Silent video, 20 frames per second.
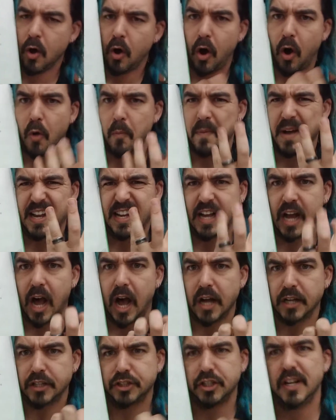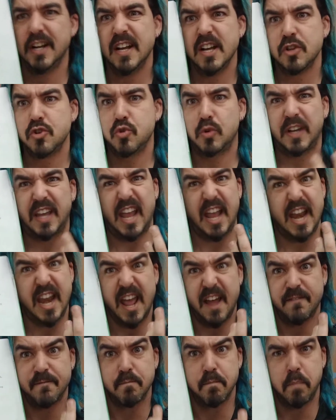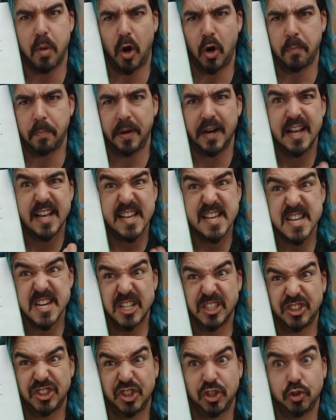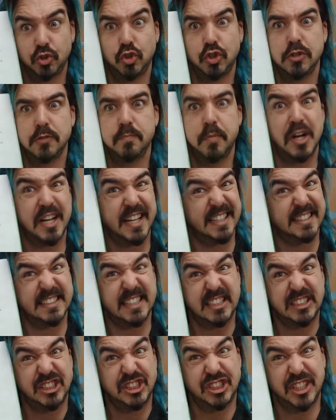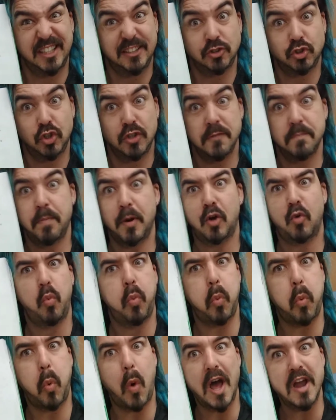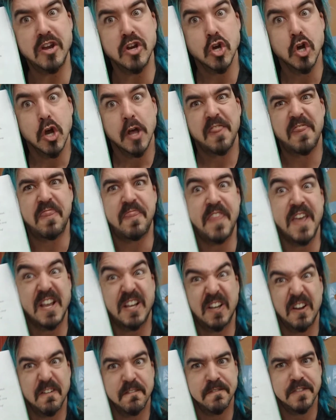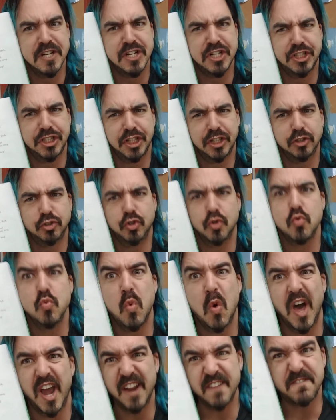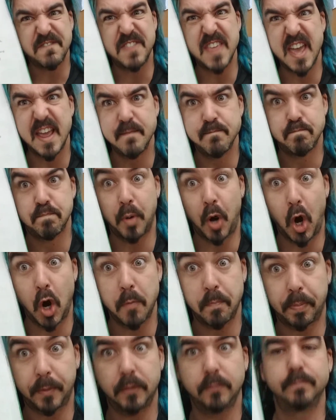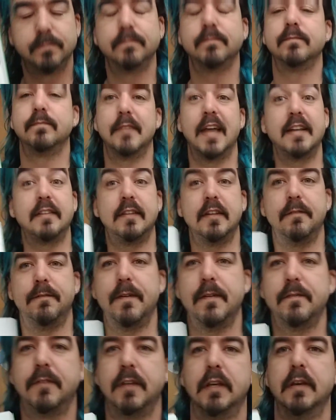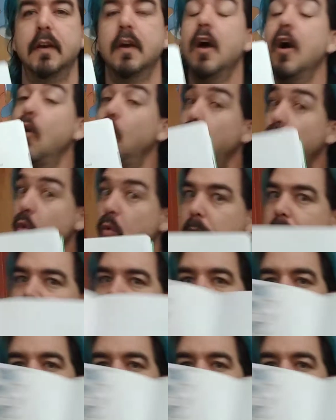Oh my gosh, you can't have burp in a children's book. It's a children's book. What? Think of the children. What if they burp? 1950. Ooh.